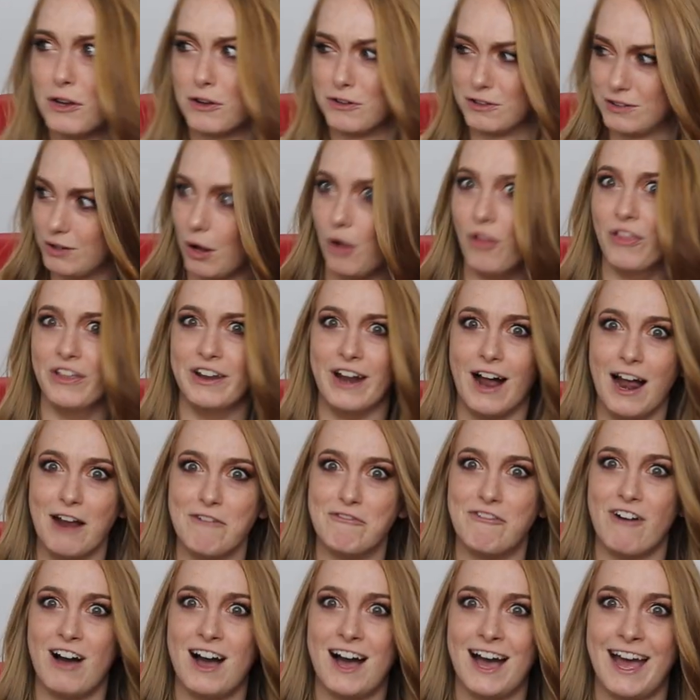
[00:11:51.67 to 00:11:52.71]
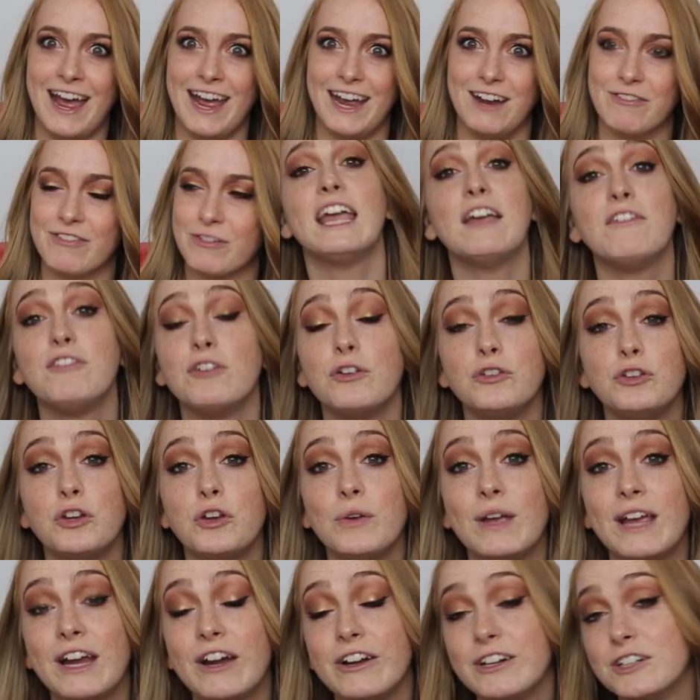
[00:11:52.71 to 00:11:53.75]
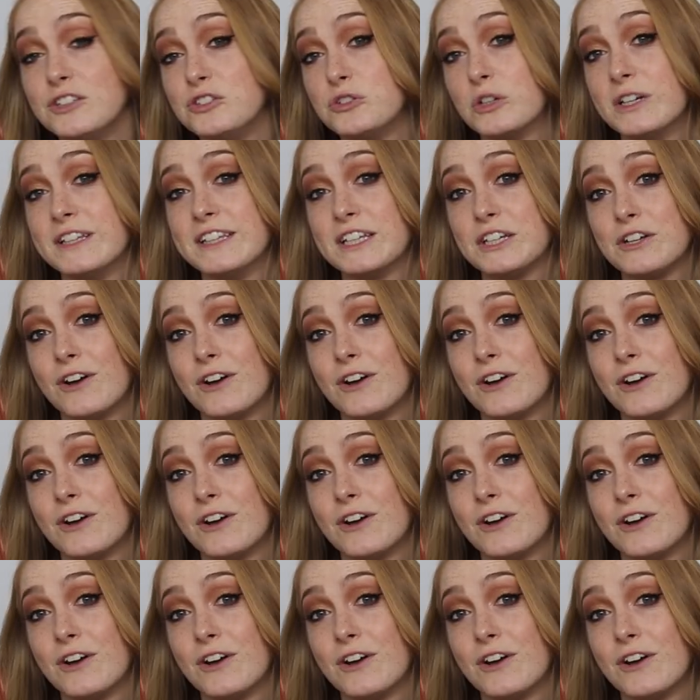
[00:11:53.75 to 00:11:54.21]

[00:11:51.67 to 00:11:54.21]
a solid high five. If you're new here and enjoying the